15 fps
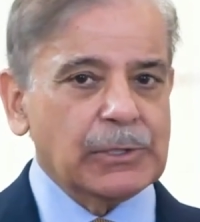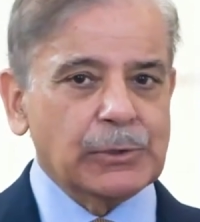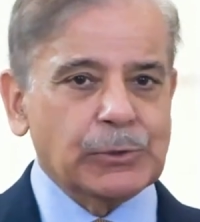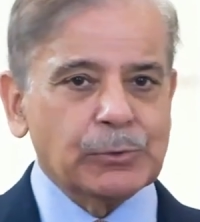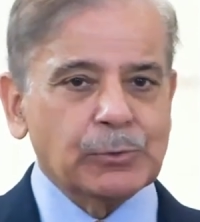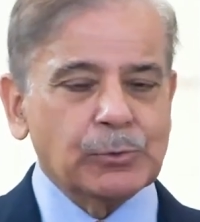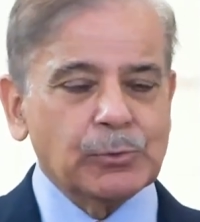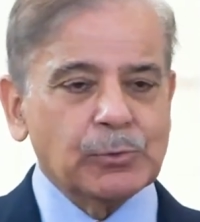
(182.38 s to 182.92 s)

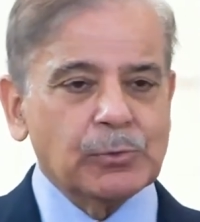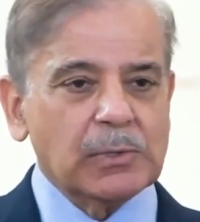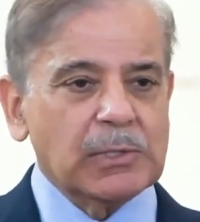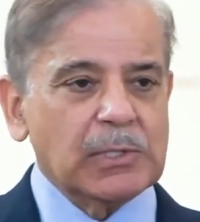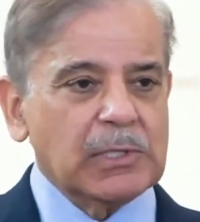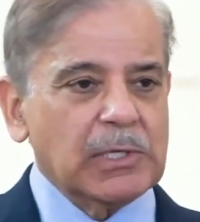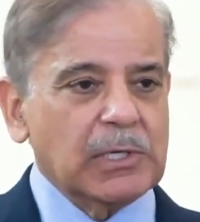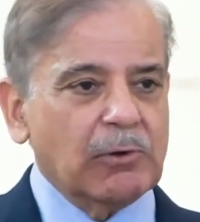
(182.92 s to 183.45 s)
into
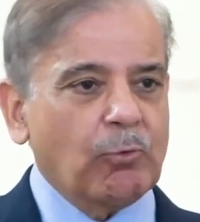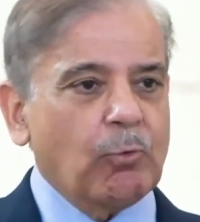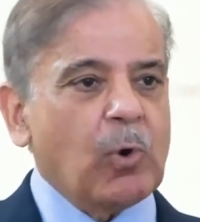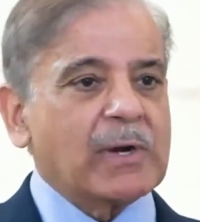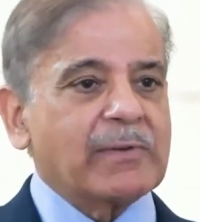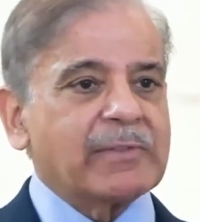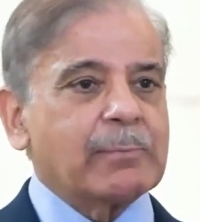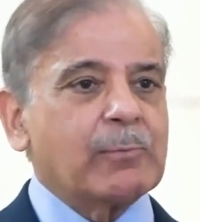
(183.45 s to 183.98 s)

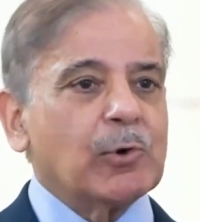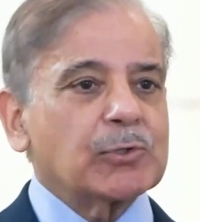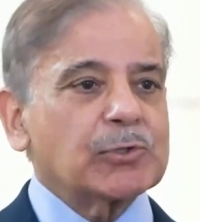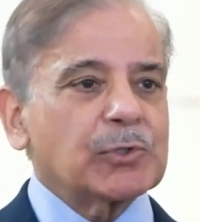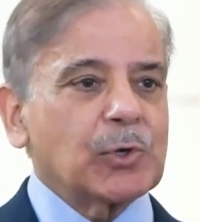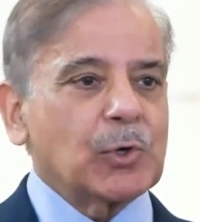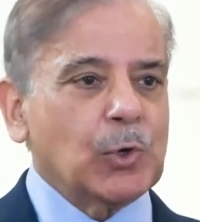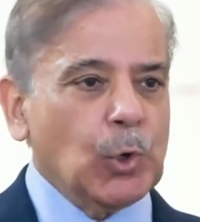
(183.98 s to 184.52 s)
one of the
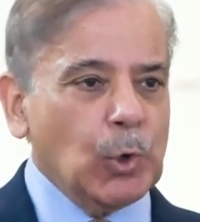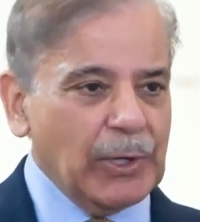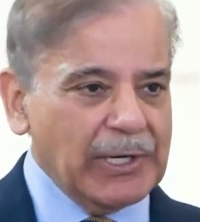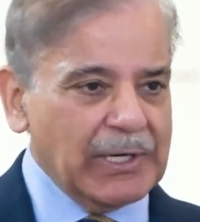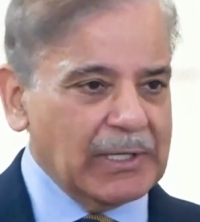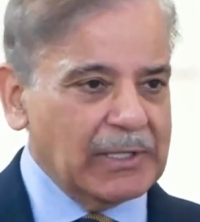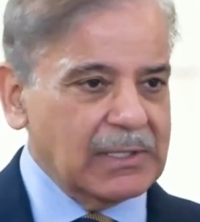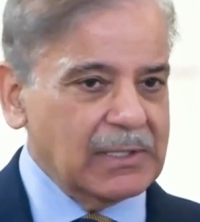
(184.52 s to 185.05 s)
most
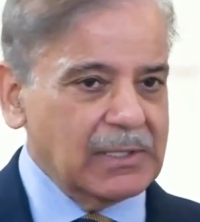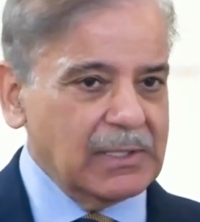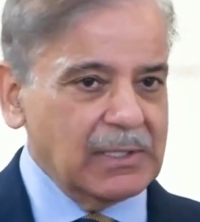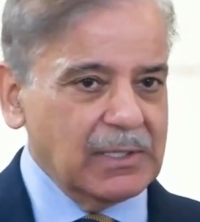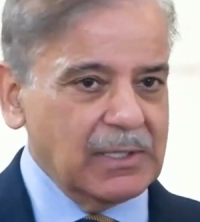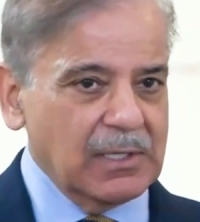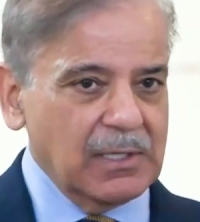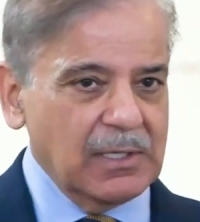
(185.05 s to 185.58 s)
going
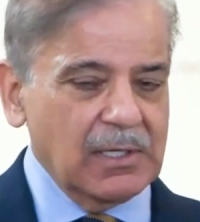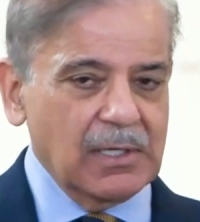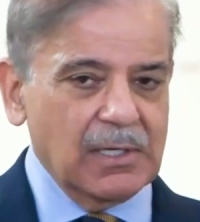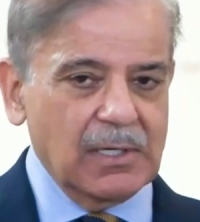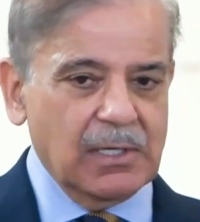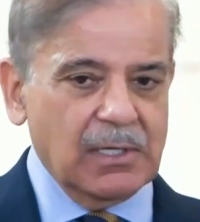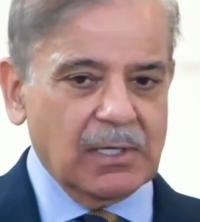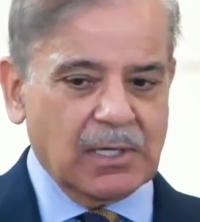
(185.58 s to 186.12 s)

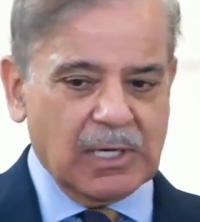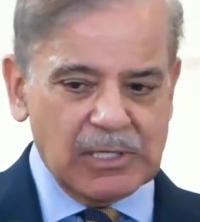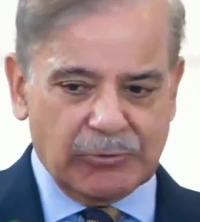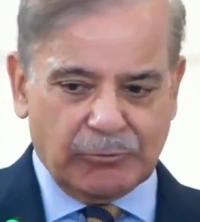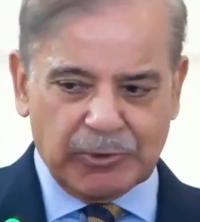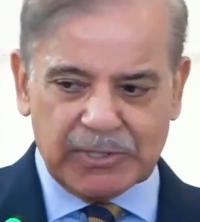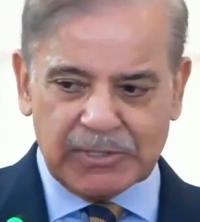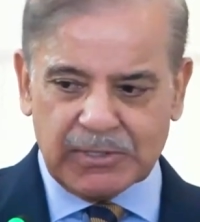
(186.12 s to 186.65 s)

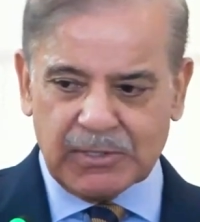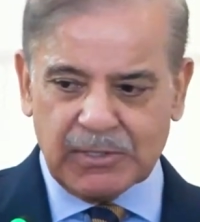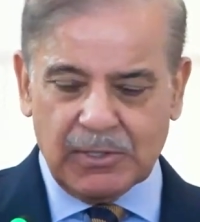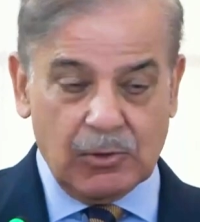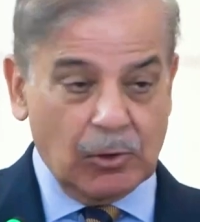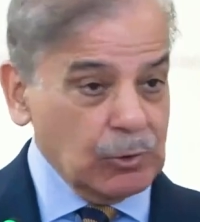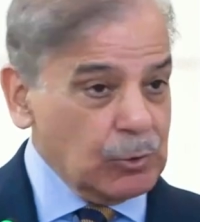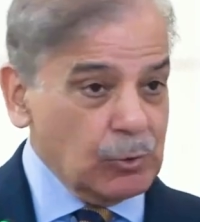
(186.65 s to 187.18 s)
countries,
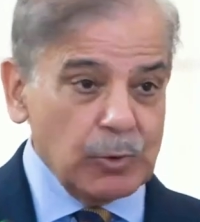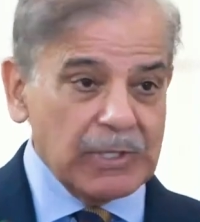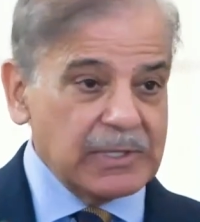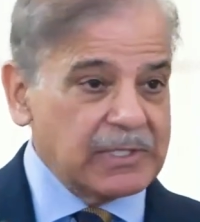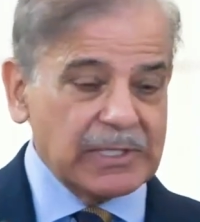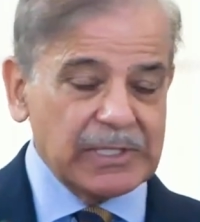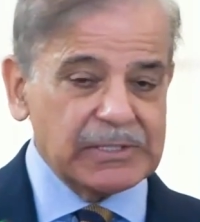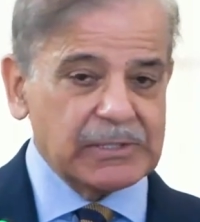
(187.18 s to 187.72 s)
not only
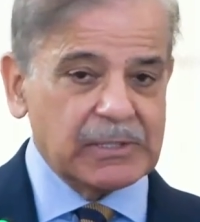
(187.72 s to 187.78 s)
in the